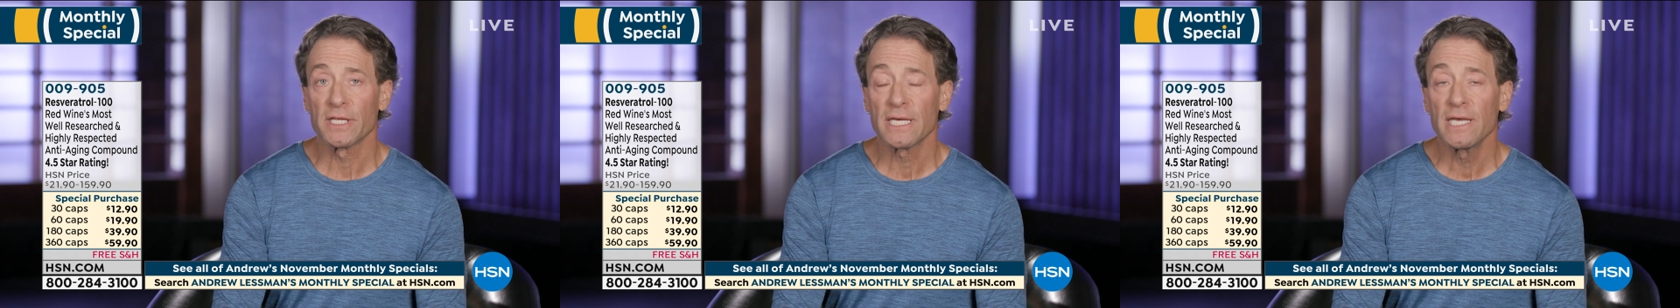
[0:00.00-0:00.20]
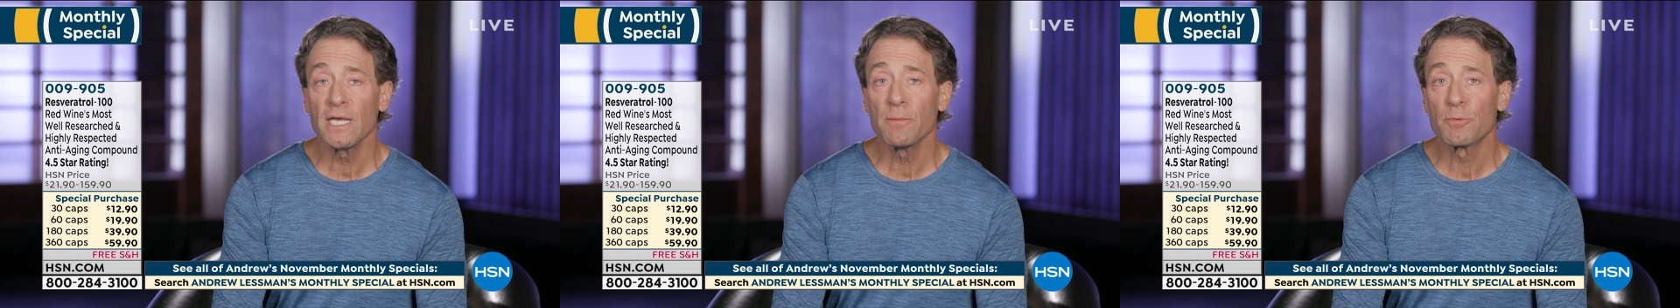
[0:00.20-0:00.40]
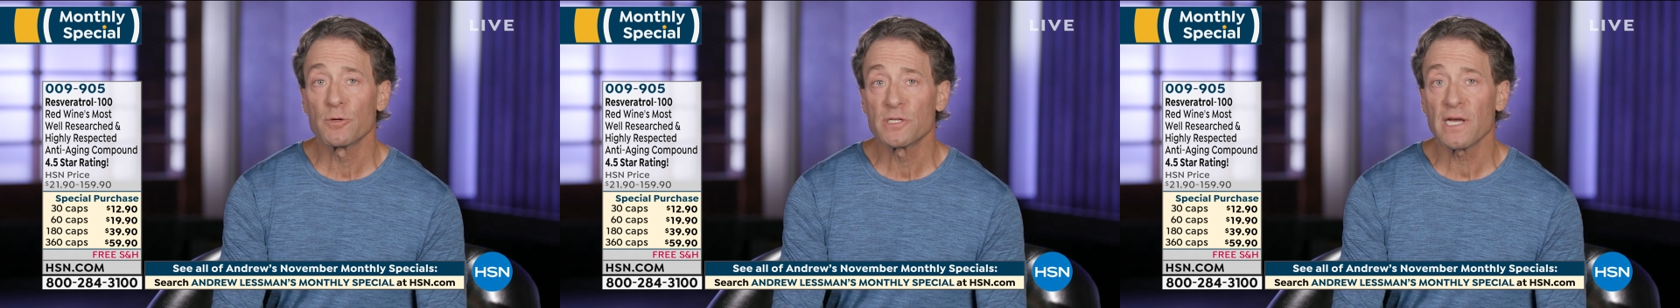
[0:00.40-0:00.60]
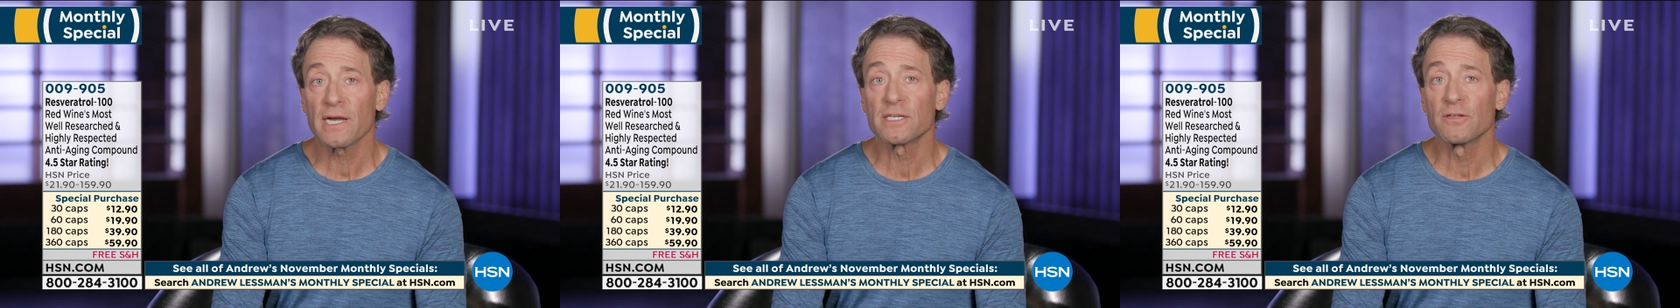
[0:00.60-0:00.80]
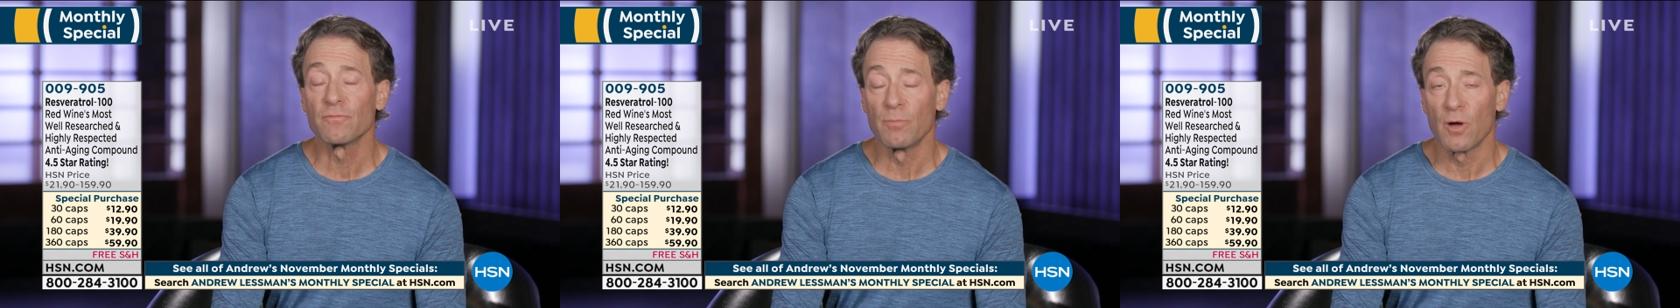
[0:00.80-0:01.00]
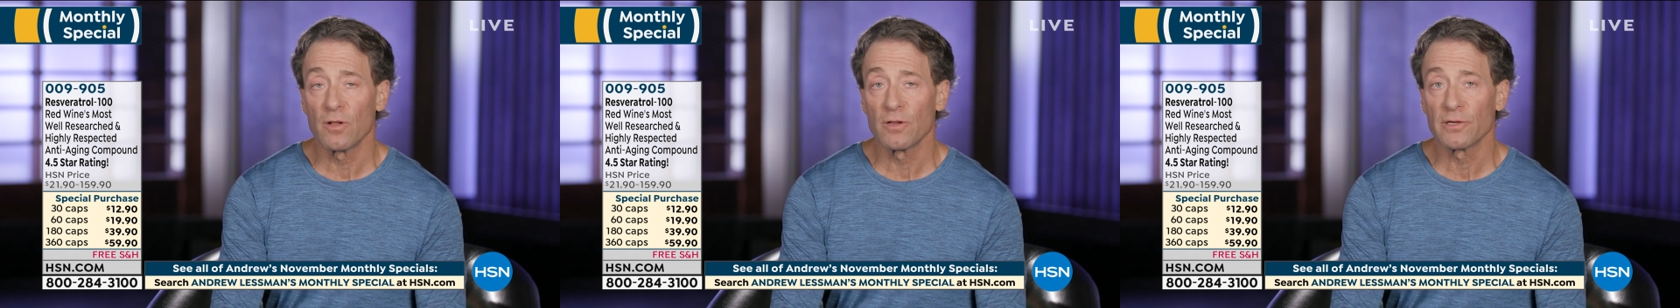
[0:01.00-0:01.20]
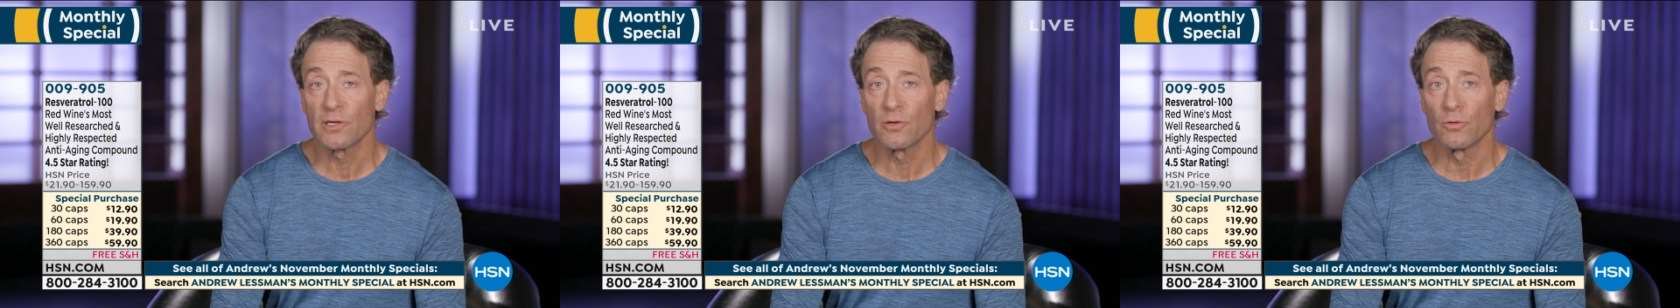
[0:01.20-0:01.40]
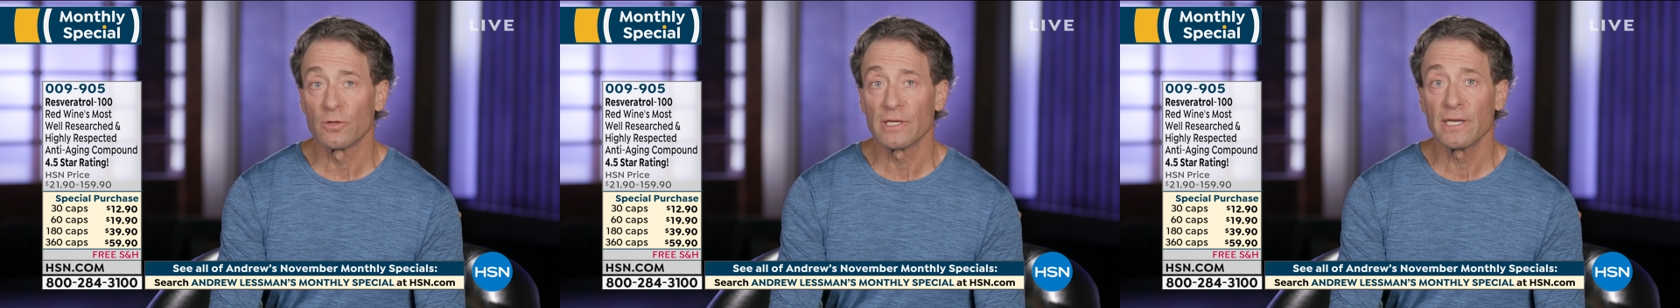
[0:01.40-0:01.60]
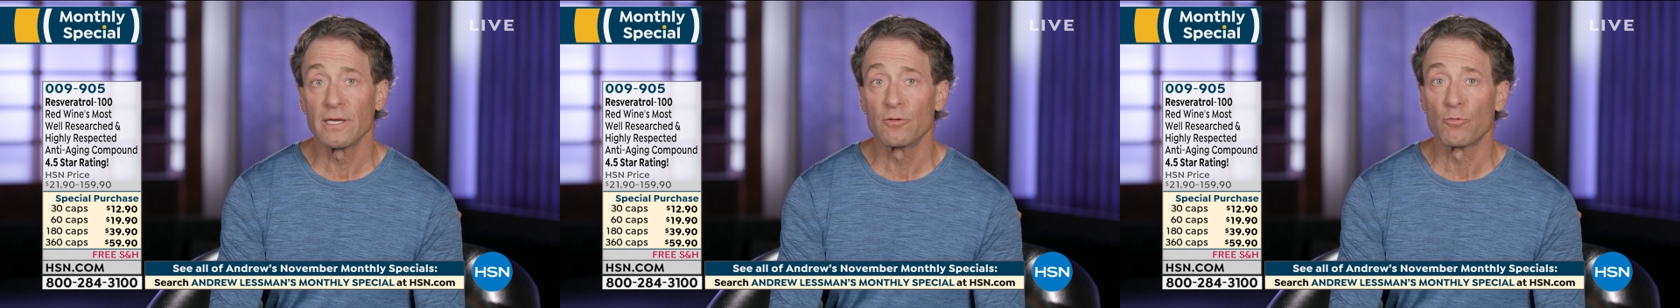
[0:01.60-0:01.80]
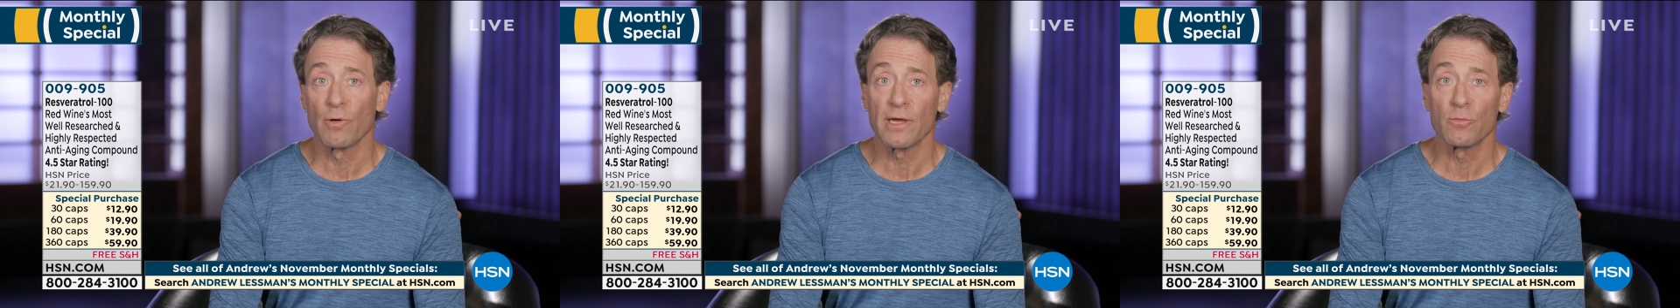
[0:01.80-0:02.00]
the key protective molecule
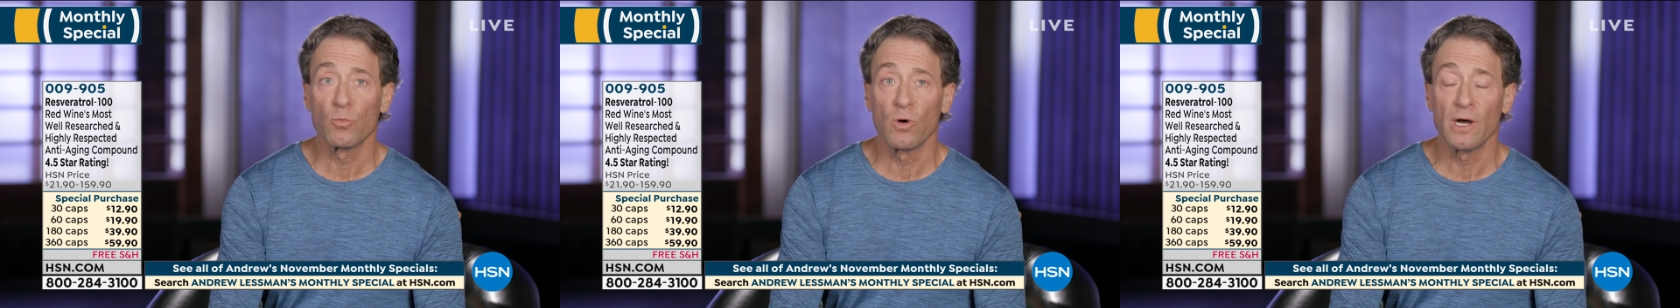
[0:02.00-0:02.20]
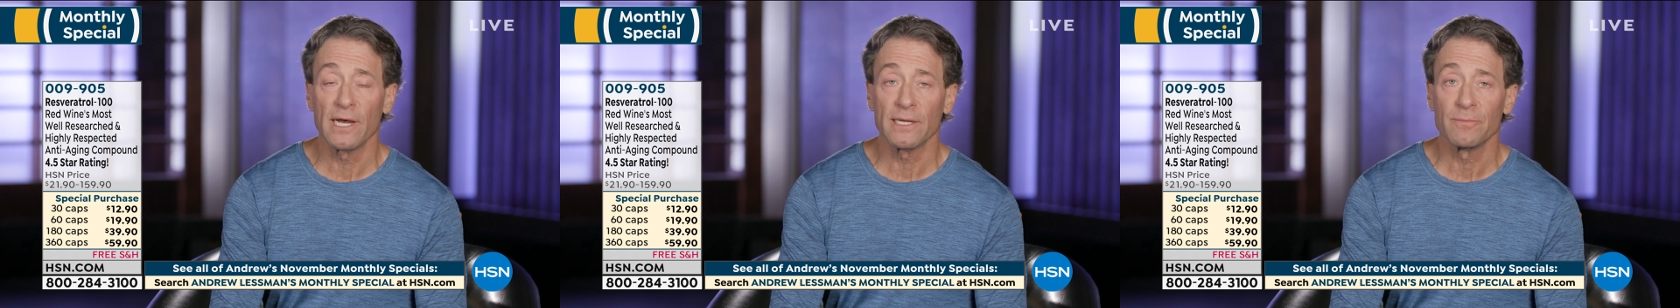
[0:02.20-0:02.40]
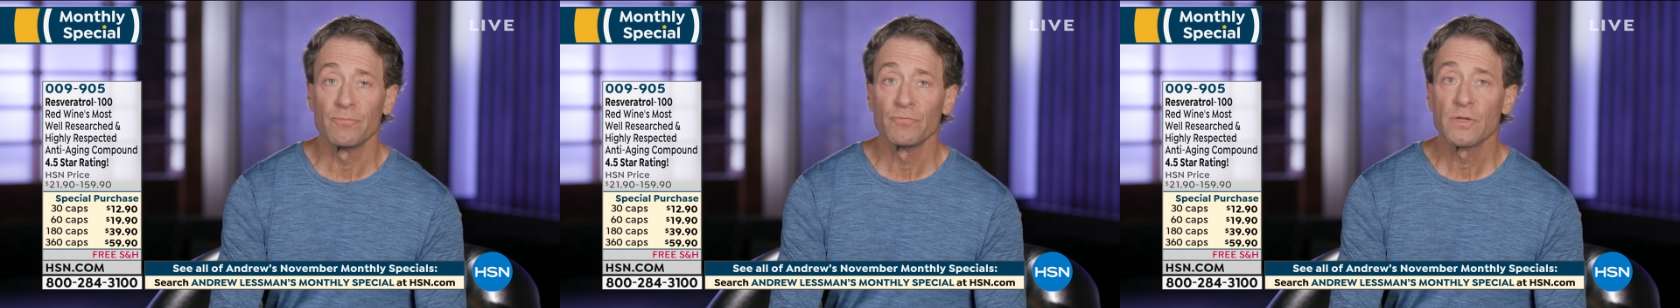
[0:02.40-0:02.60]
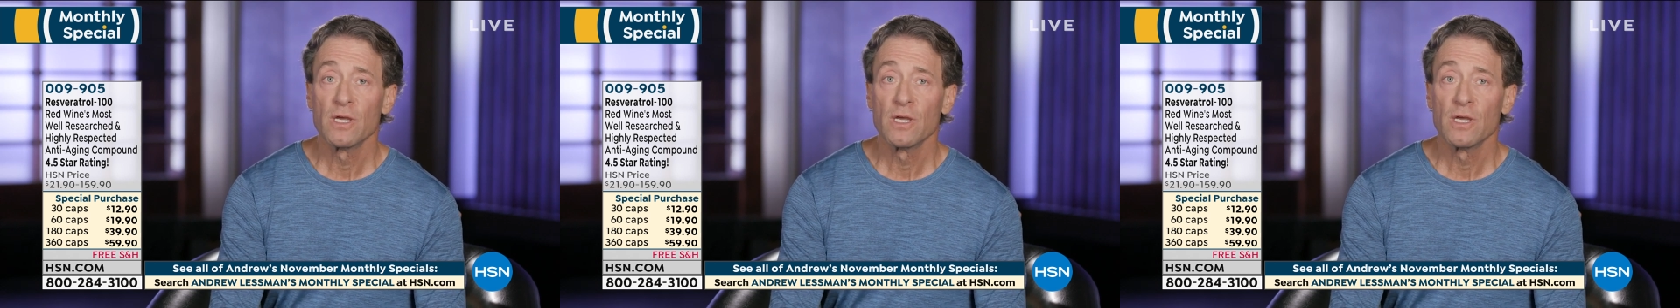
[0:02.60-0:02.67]
in red wine.